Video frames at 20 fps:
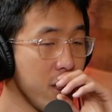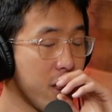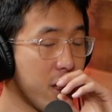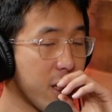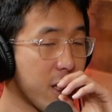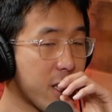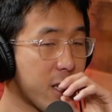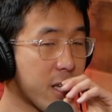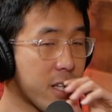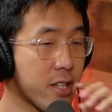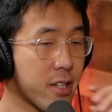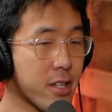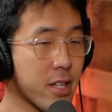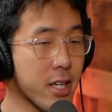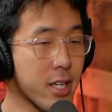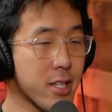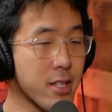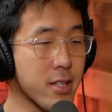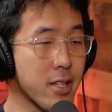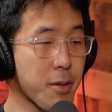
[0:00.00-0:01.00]
I think another
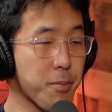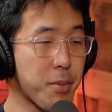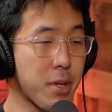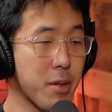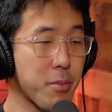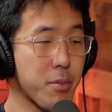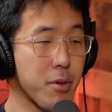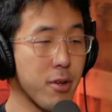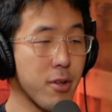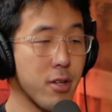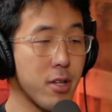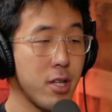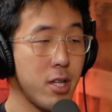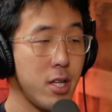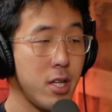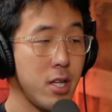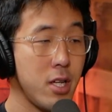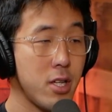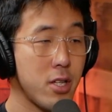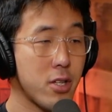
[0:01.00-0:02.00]
thing is like people
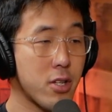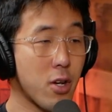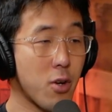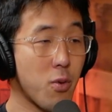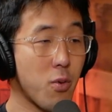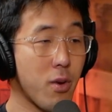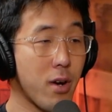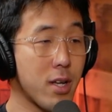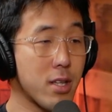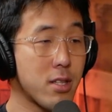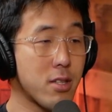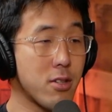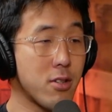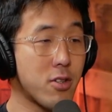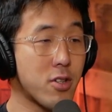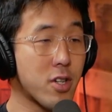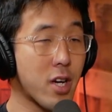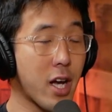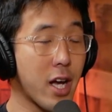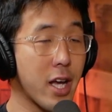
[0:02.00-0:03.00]
don't want to
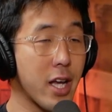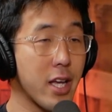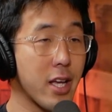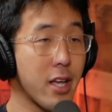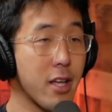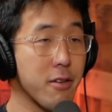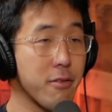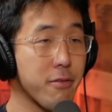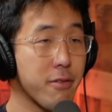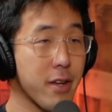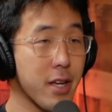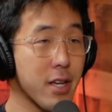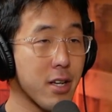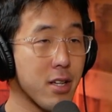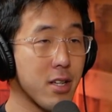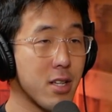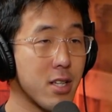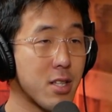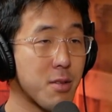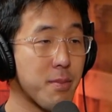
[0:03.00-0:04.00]
try and fail.
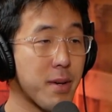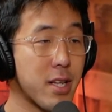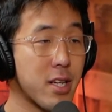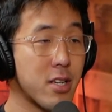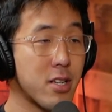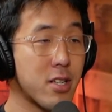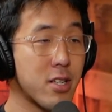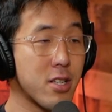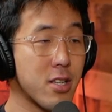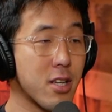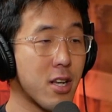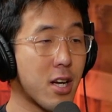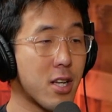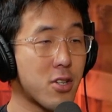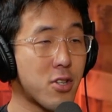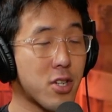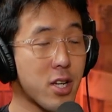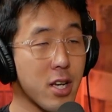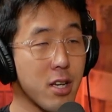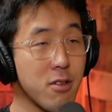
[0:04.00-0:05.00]
It's better to not
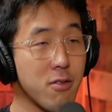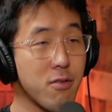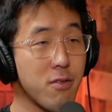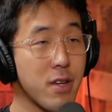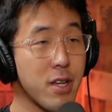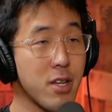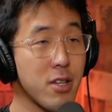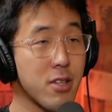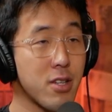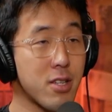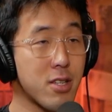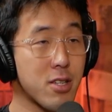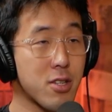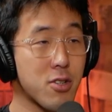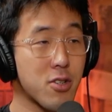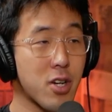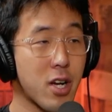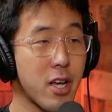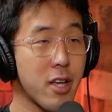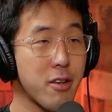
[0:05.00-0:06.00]
try and fail than to
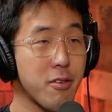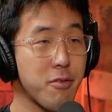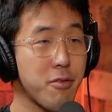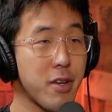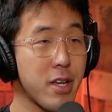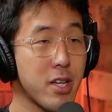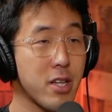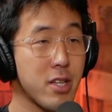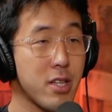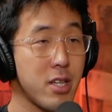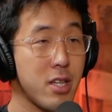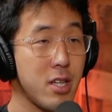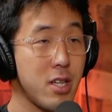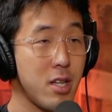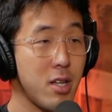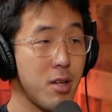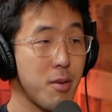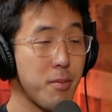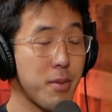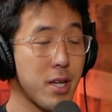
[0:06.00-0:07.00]
try and fail,
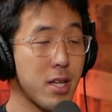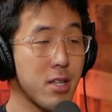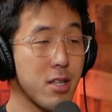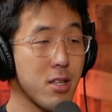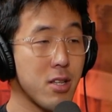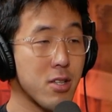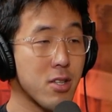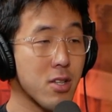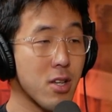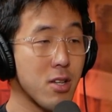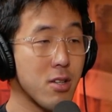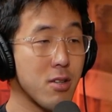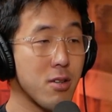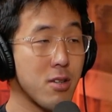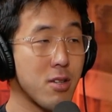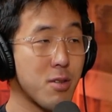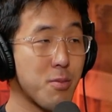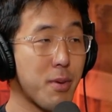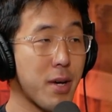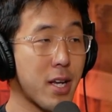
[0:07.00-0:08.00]
but it's all
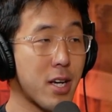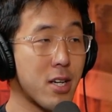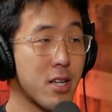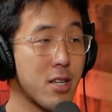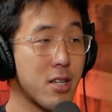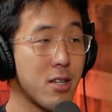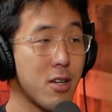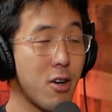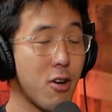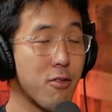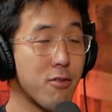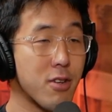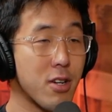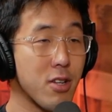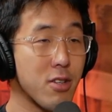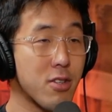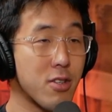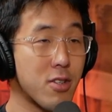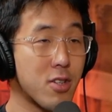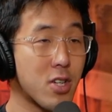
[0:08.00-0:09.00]
it's better
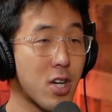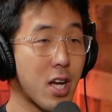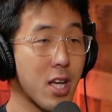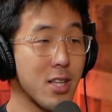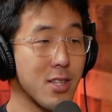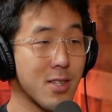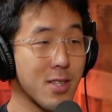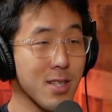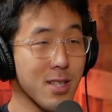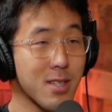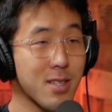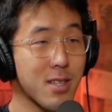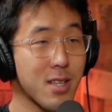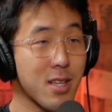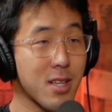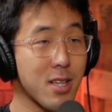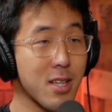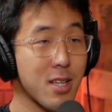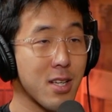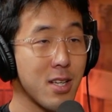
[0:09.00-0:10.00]
overall to try and
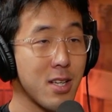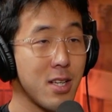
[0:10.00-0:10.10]
succeed